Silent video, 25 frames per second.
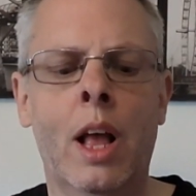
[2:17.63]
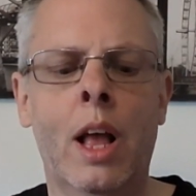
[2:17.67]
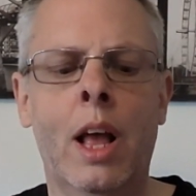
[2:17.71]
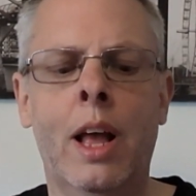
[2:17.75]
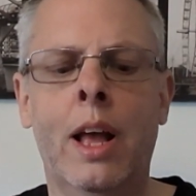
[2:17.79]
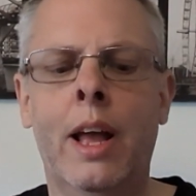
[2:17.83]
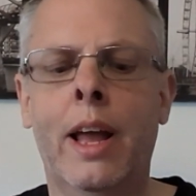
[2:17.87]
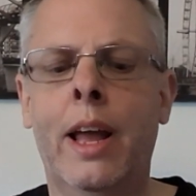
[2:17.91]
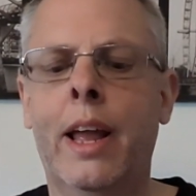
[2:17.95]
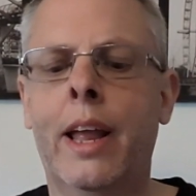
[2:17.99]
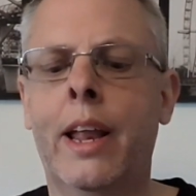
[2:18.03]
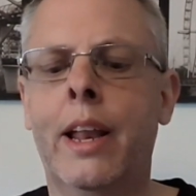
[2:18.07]

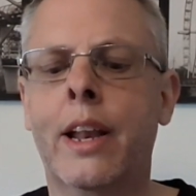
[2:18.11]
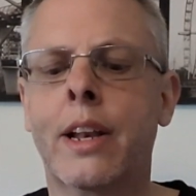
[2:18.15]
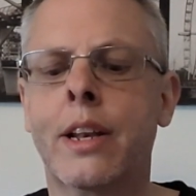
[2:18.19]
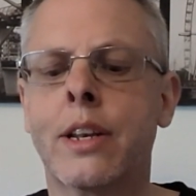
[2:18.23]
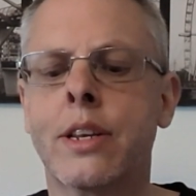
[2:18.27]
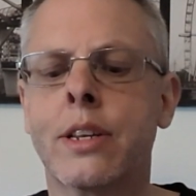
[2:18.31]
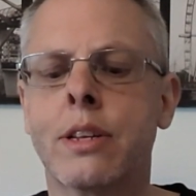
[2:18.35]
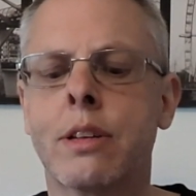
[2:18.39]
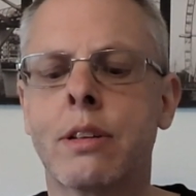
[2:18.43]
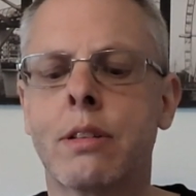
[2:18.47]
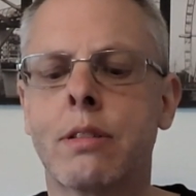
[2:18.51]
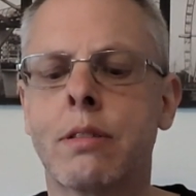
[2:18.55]

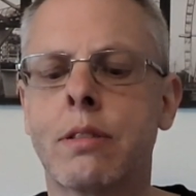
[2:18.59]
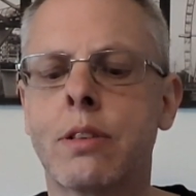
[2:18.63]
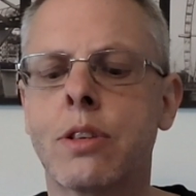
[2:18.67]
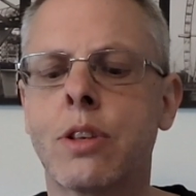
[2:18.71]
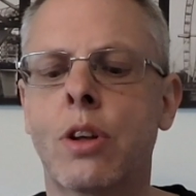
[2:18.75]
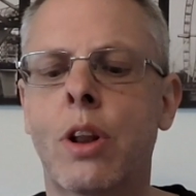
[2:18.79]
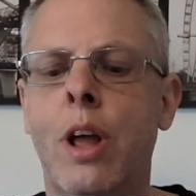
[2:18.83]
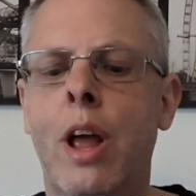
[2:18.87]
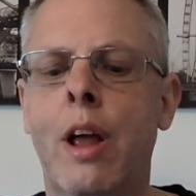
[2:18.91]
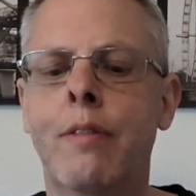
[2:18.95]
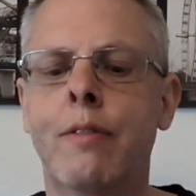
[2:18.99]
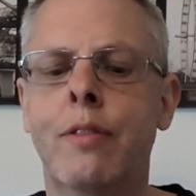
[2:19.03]
and it's
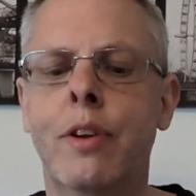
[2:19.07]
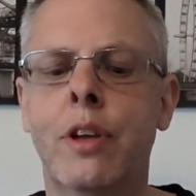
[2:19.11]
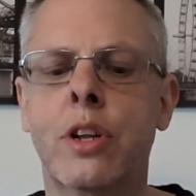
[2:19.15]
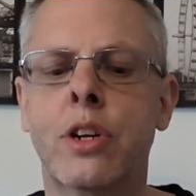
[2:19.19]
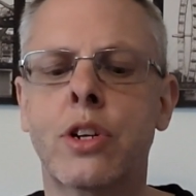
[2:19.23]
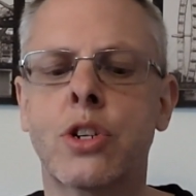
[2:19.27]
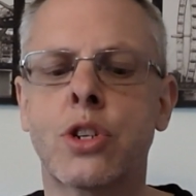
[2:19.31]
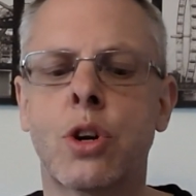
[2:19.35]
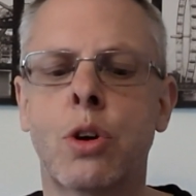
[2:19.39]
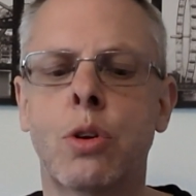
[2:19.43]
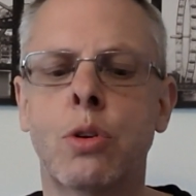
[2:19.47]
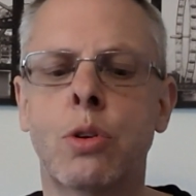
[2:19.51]
got every
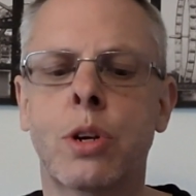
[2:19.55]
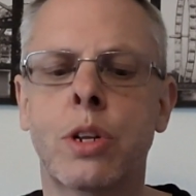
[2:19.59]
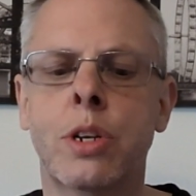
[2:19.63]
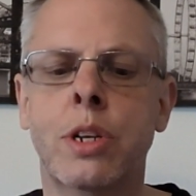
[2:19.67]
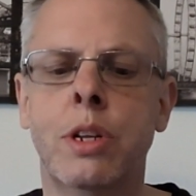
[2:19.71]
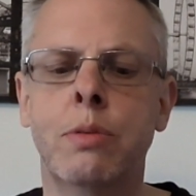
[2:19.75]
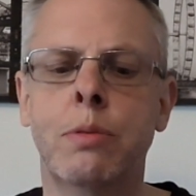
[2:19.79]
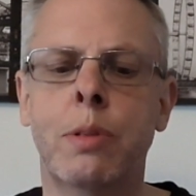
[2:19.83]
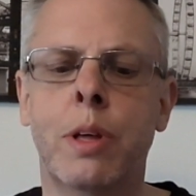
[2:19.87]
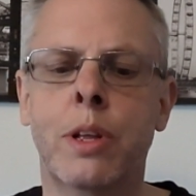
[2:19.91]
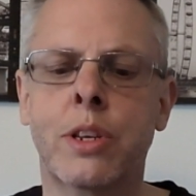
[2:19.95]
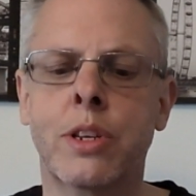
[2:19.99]
control you can
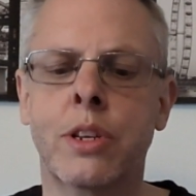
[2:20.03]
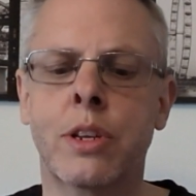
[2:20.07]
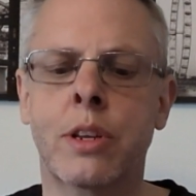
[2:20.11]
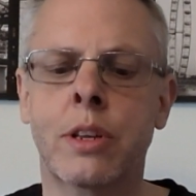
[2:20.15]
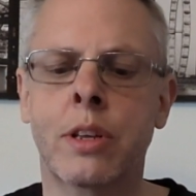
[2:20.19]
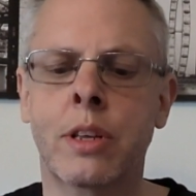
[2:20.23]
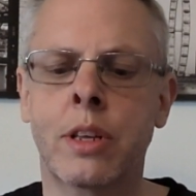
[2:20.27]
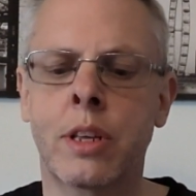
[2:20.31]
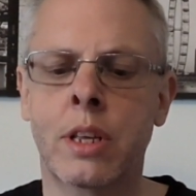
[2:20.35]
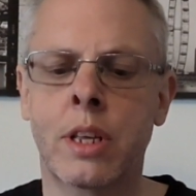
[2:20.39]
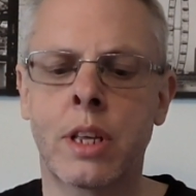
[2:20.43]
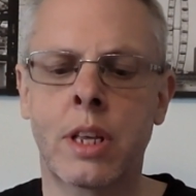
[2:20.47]
need with it.
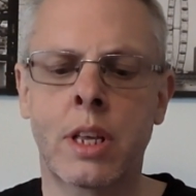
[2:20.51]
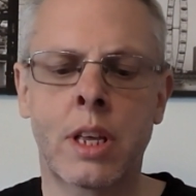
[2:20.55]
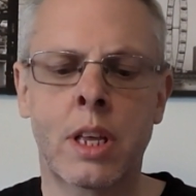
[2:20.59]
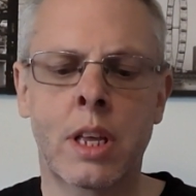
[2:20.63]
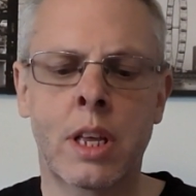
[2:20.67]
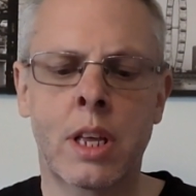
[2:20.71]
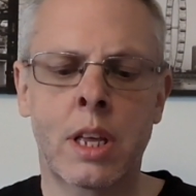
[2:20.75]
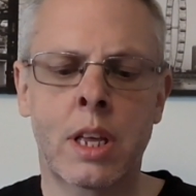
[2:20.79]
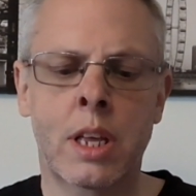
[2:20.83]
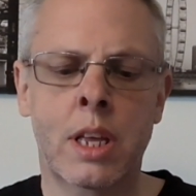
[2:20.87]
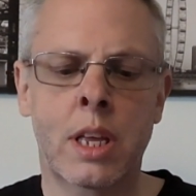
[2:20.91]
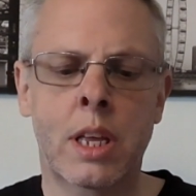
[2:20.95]

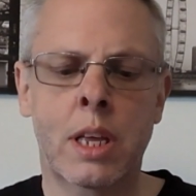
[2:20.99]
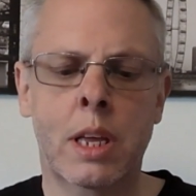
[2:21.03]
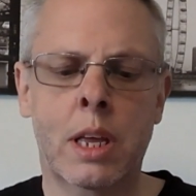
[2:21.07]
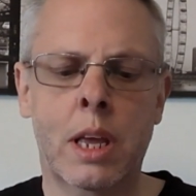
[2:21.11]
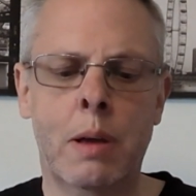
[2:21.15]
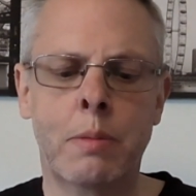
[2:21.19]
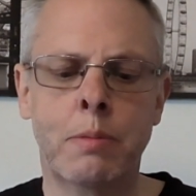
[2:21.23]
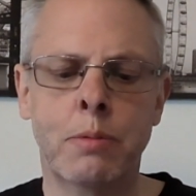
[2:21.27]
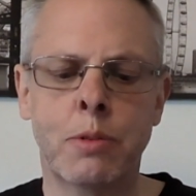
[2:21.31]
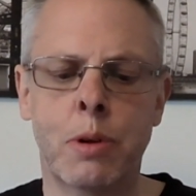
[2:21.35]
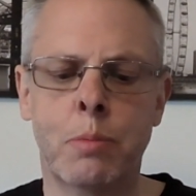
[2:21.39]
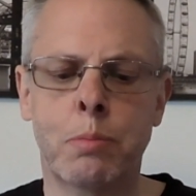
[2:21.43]
It
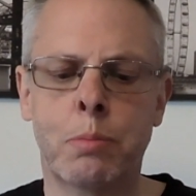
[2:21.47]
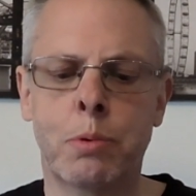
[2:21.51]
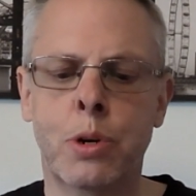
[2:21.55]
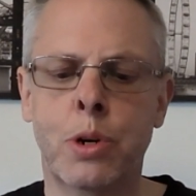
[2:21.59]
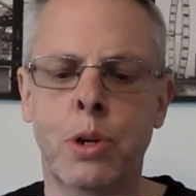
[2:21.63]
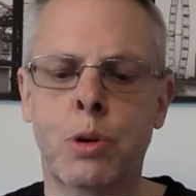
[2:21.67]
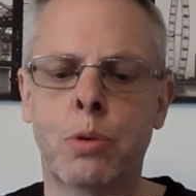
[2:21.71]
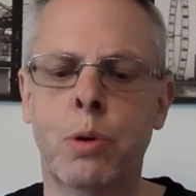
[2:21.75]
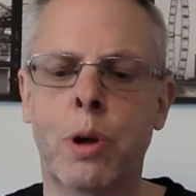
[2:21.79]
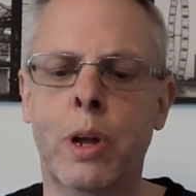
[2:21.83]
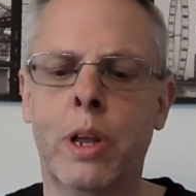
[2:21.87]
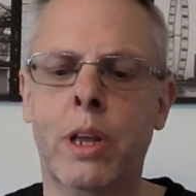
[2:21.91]
comes on
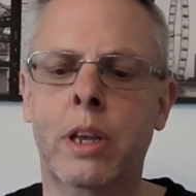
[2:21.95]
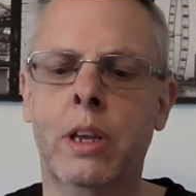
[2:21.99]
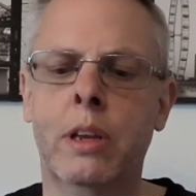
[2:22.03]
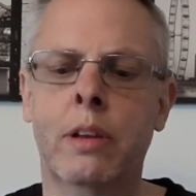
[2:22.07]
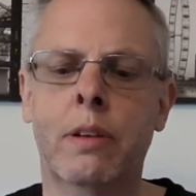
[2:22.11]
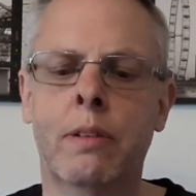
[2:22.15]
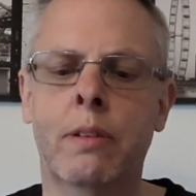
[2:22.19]
pretty quick